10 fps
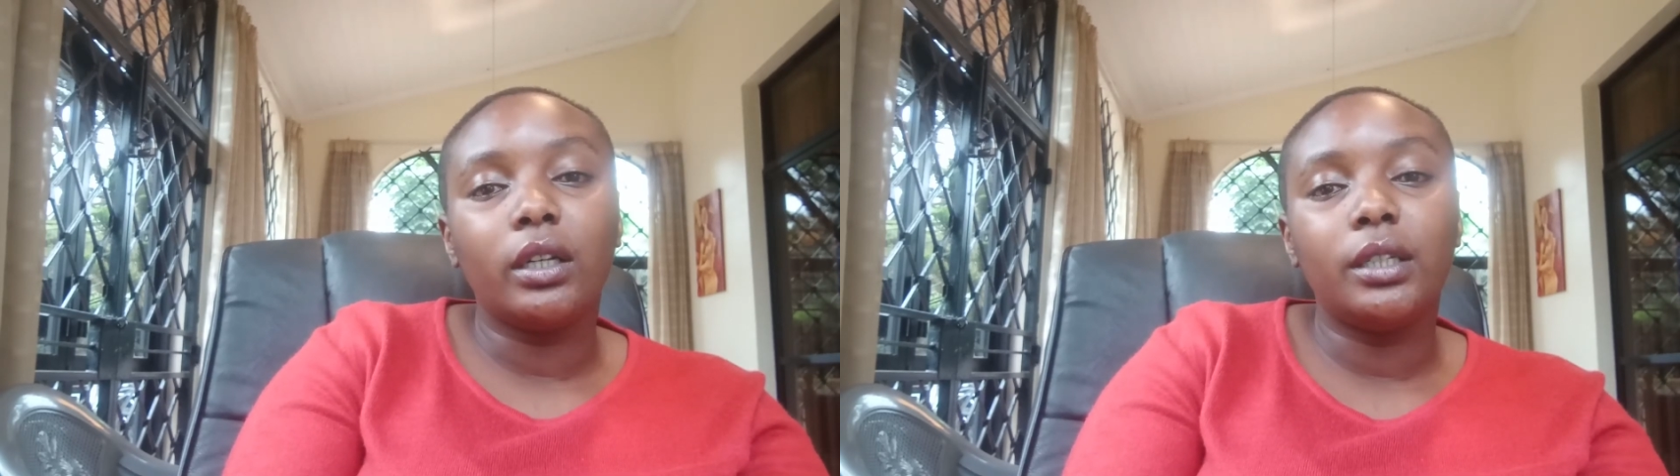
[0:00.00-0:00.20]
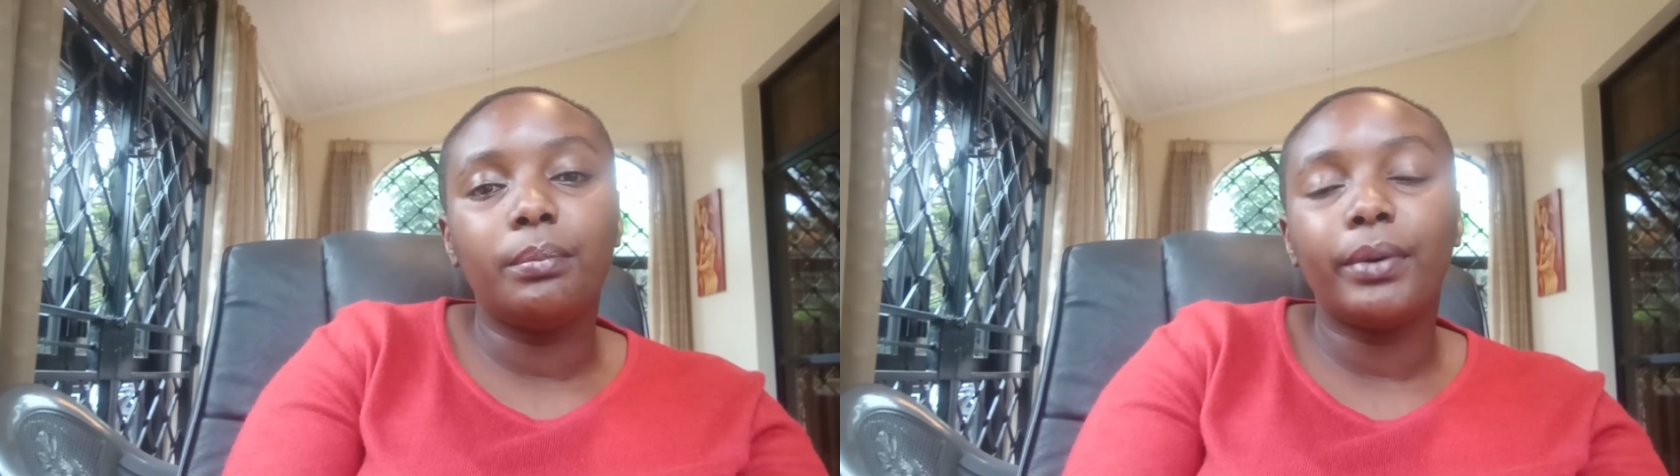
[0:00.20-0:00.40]

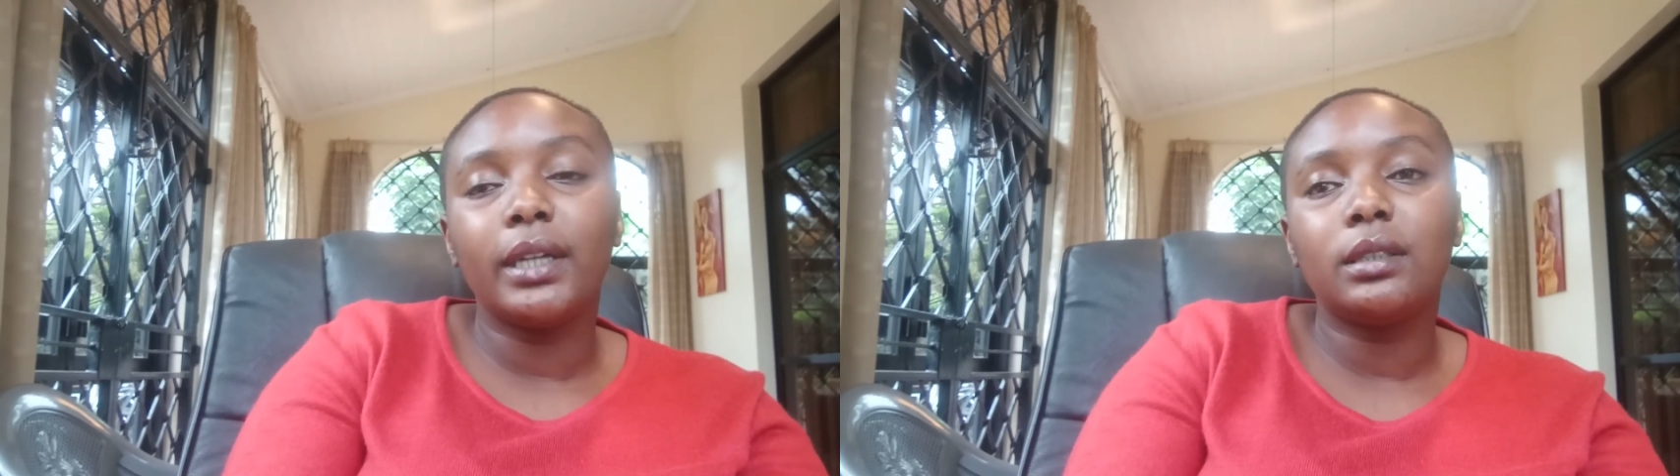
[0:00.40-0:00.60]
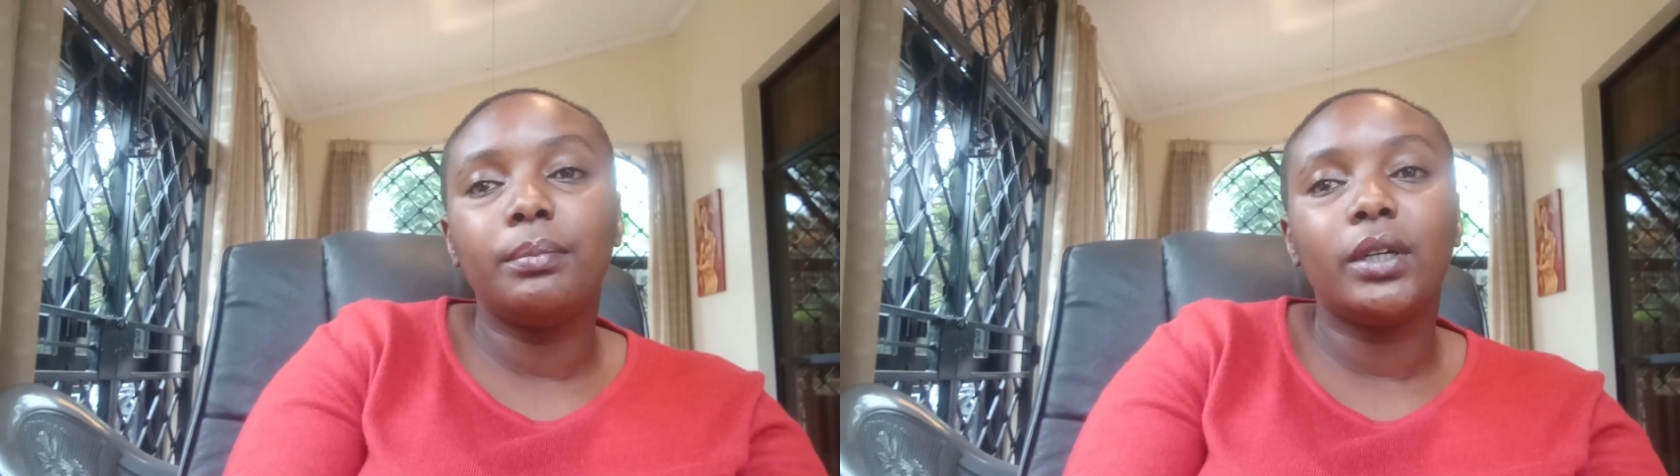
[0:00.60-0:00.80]

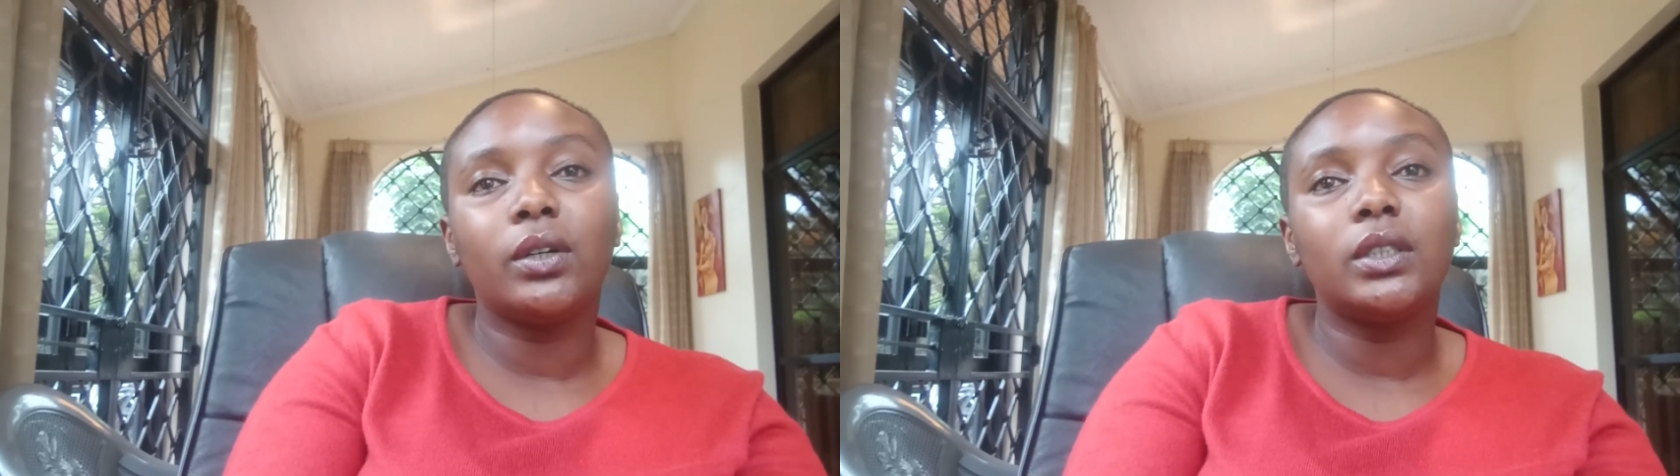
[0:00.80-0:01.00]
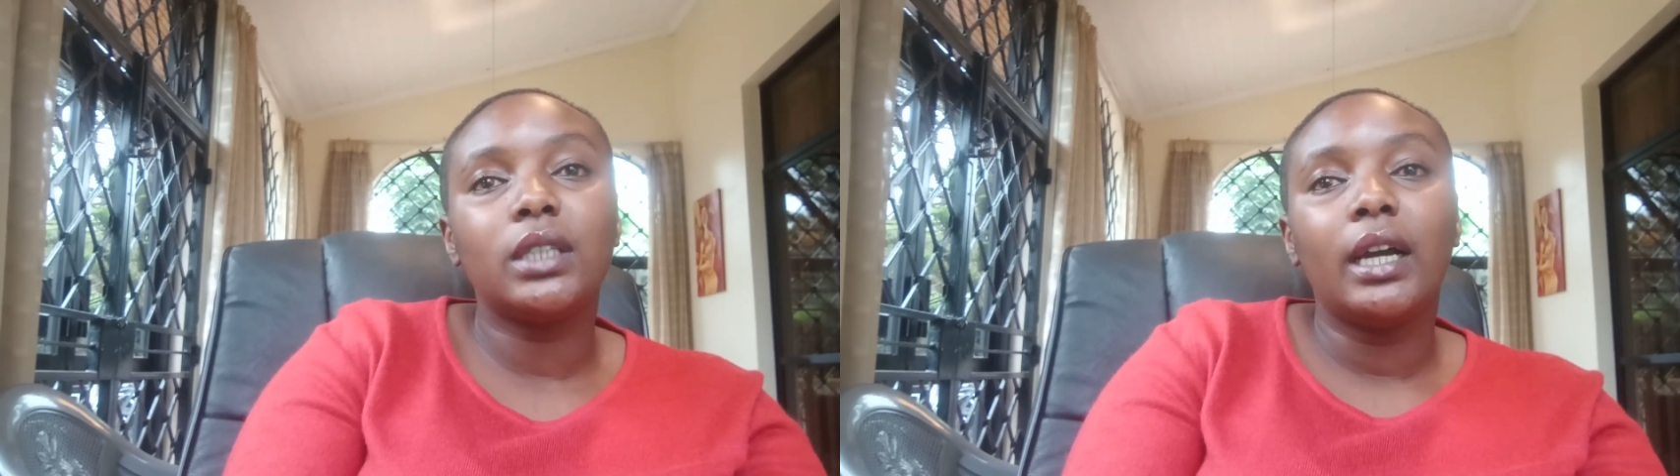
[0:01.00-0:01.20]
Depressed
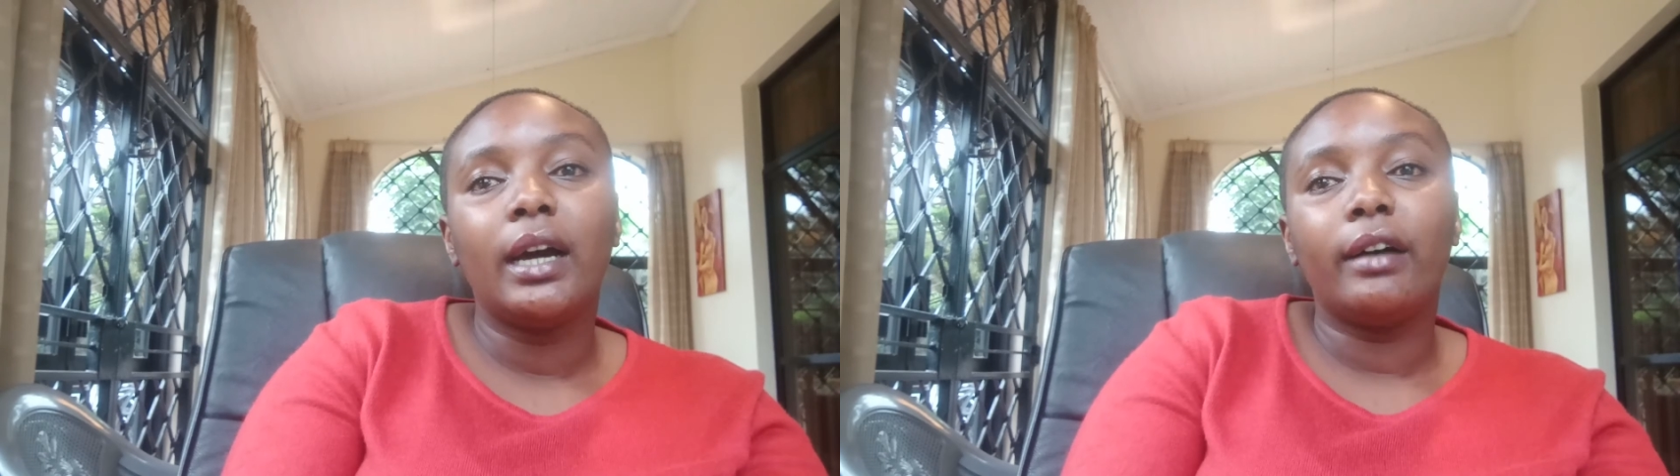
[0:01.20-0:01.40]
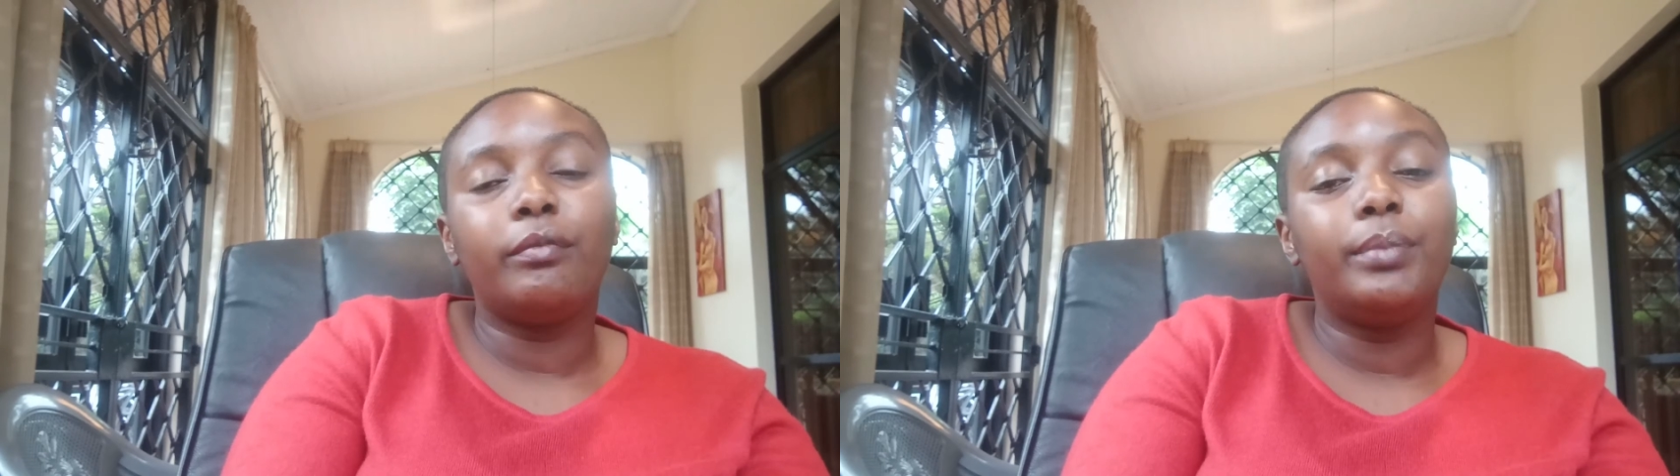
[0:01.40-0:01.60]
because
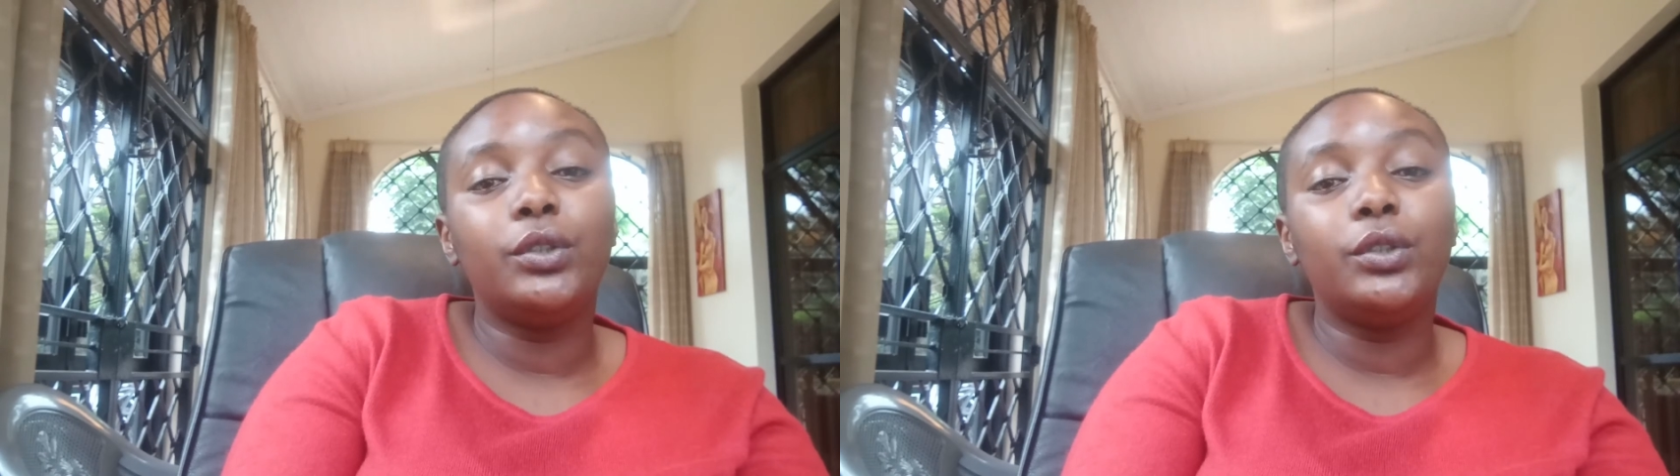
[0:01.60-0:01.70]
I've been